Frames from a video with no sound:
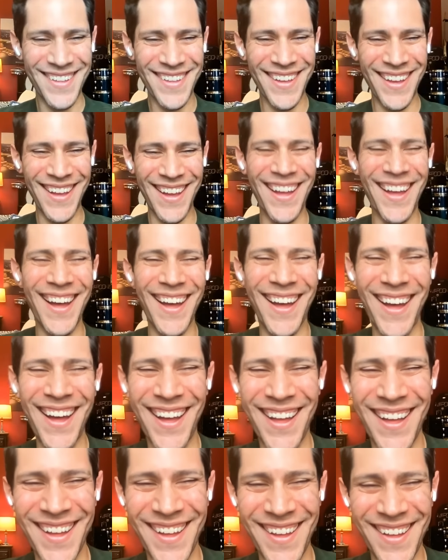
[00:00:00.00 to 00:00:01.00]

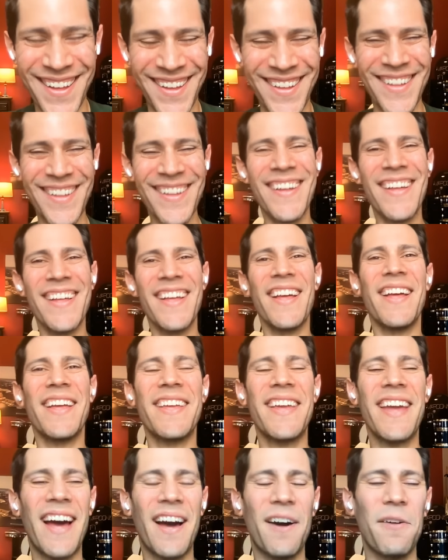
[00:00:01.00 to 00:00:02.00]

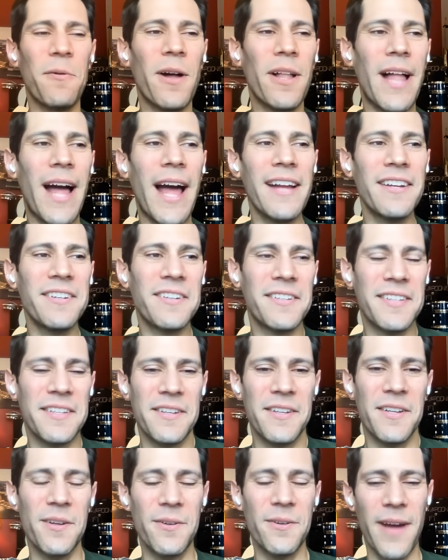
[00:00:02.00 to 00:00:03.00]
Yeah. Well, I actually
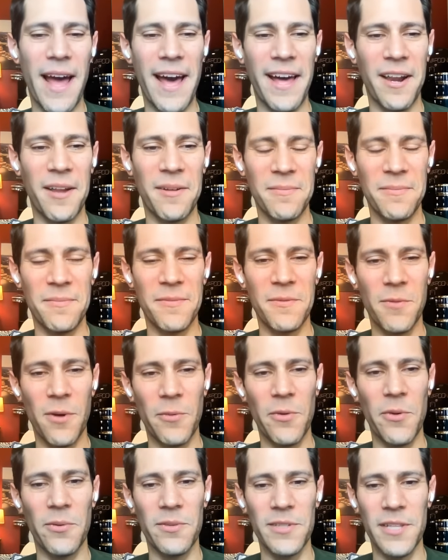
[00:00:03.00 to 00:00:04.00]
knew Adam
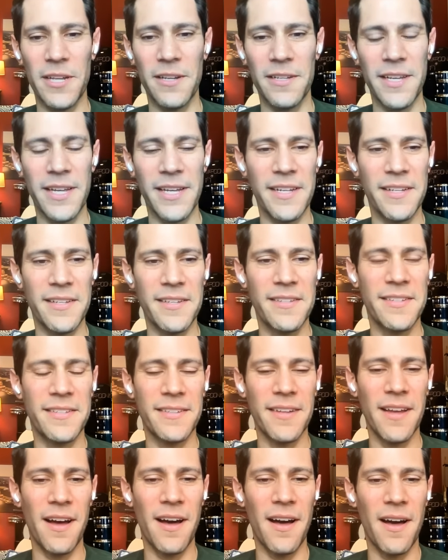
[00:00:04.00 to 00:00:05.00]
when we were little kids.
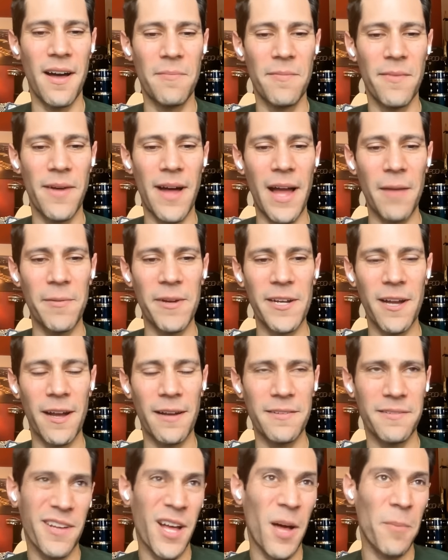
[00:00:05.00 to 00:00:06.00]
I'm a
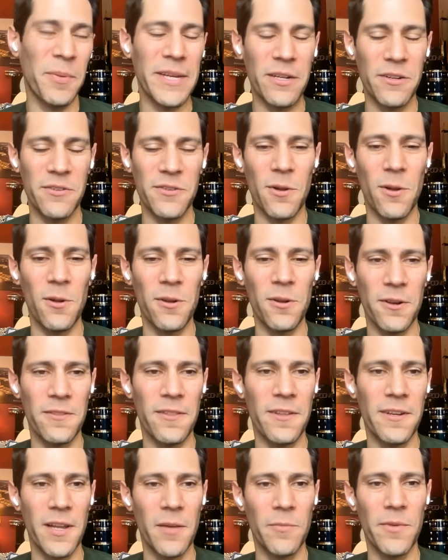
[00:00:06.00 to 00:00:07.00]
couple of years older
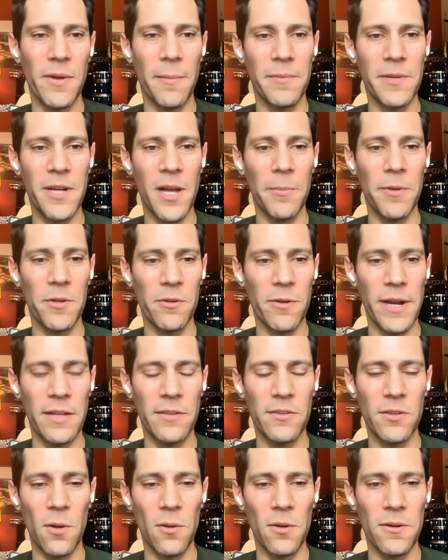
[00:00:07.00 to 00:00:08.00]
than him. I'm a couple of
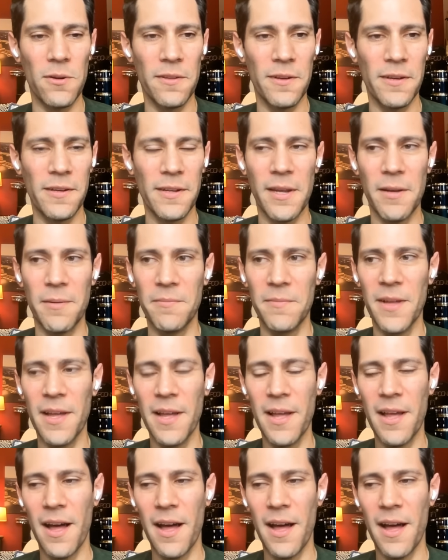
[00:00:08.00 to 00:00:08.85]
grades older than him.